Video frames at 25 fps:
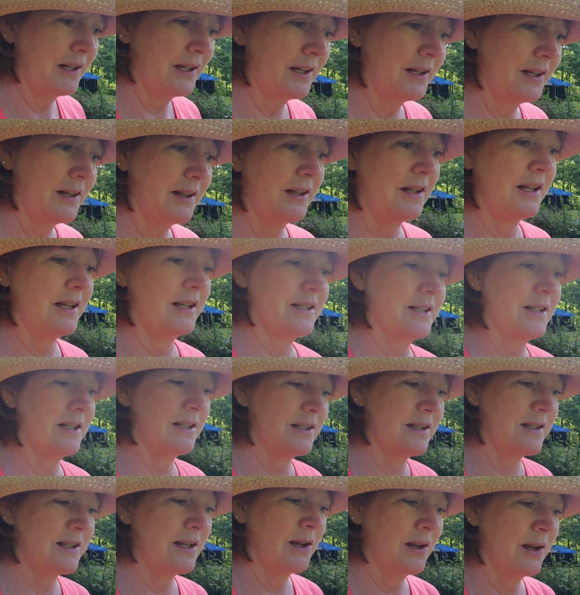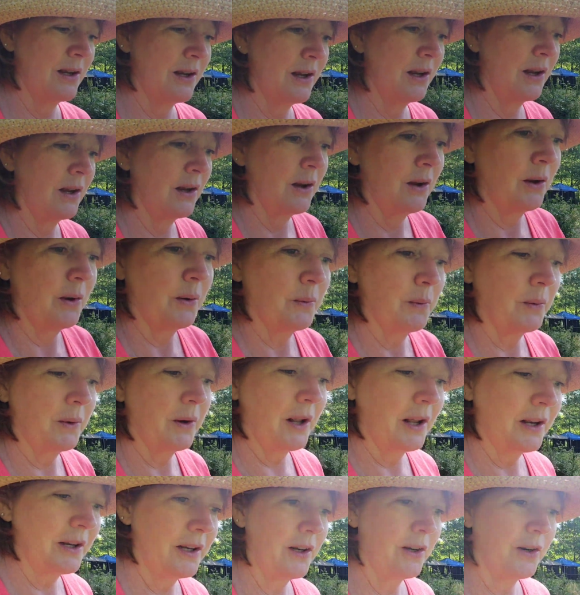this, is we're
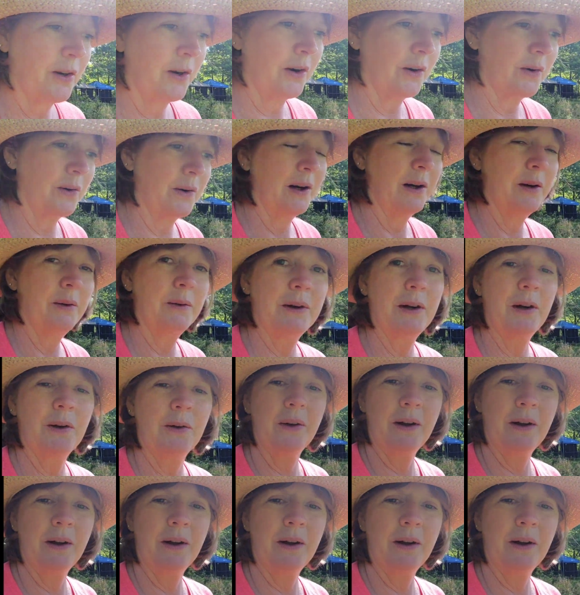not in a hurry. We don't